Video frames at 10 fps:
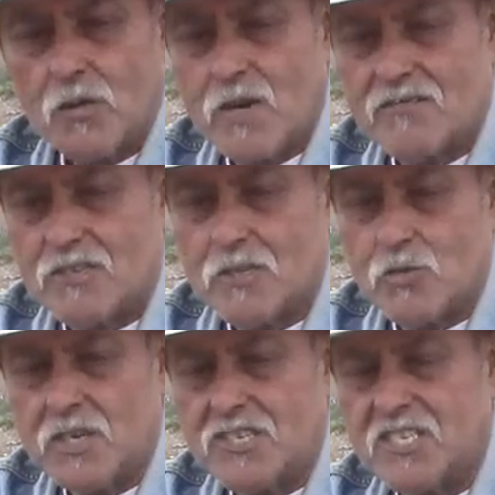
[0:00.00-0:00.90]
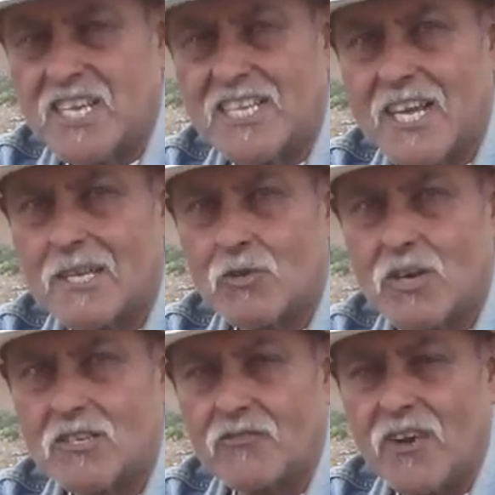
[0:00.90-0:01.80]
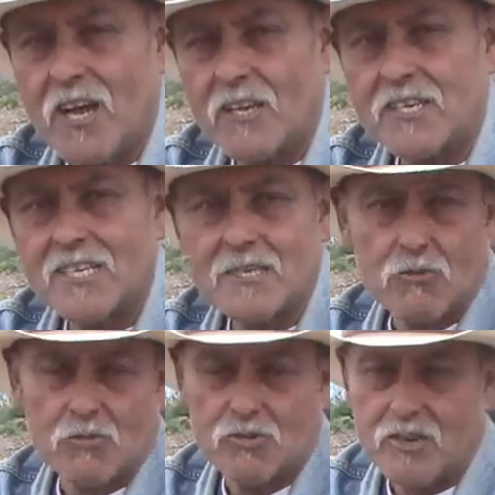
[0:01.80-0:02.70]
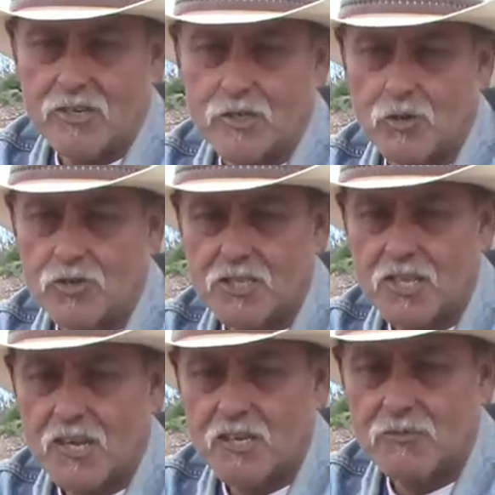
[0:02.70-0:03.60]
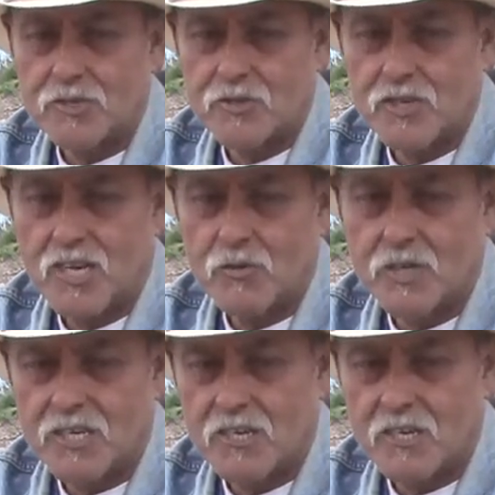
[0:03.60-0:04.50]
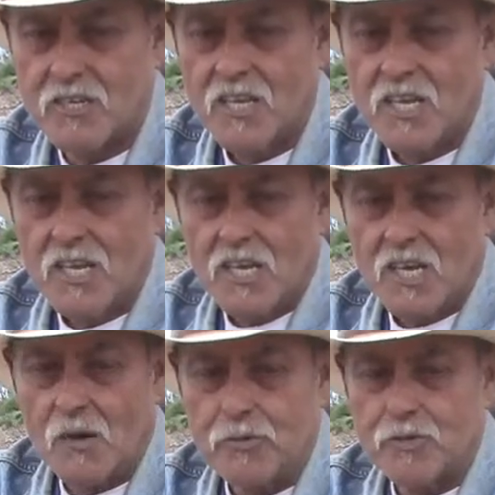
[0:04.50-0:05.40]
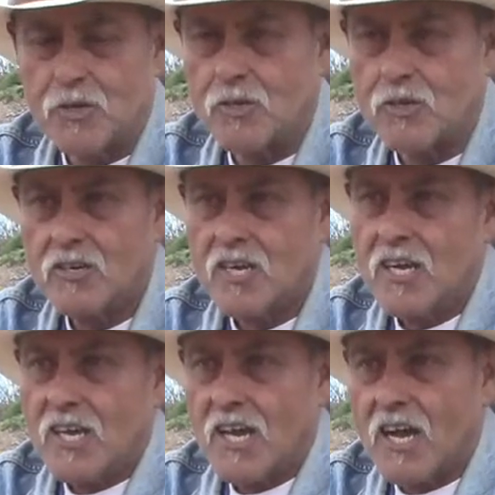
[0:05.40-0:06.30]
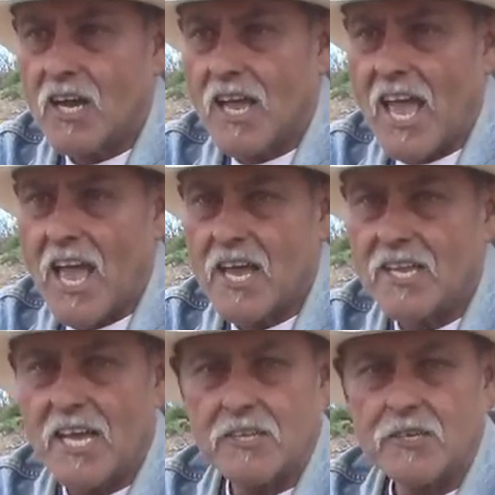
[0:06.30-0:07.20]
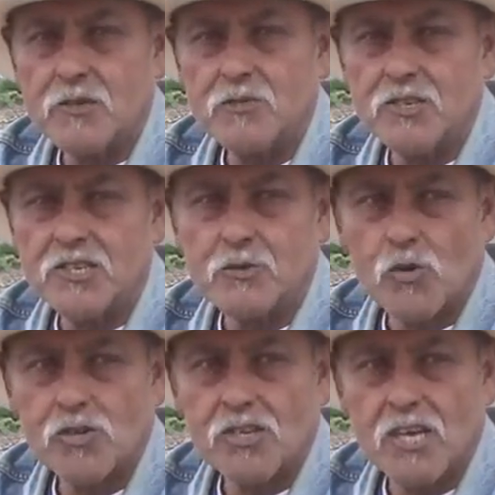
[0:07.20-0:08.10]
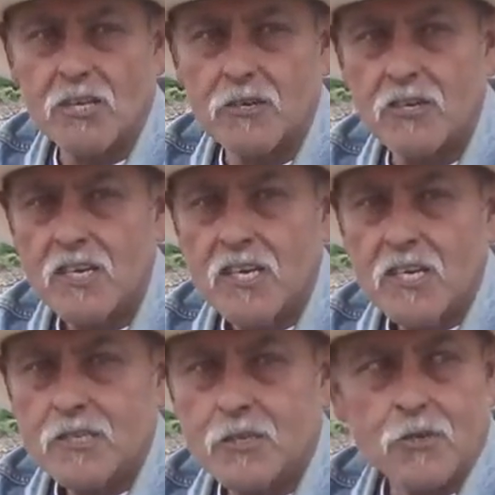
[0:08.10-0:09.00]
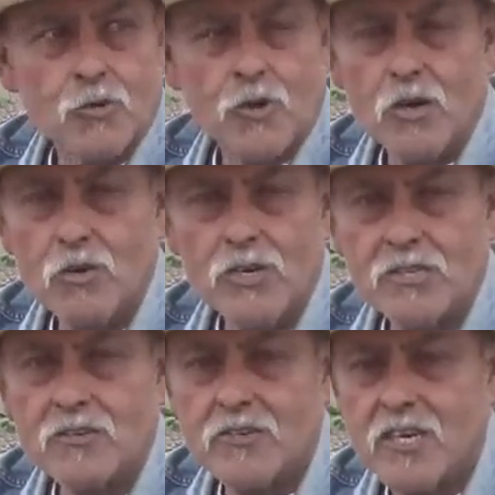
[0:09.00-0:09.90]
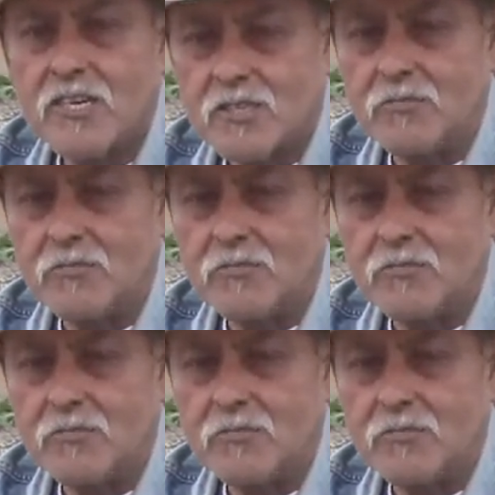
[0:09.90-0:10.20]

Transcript: We have situations like that throughout the valley, and that's what we're trying to show in this documentary, how we can all help each other, uh, ag and their communities work together to grow and to, uh, to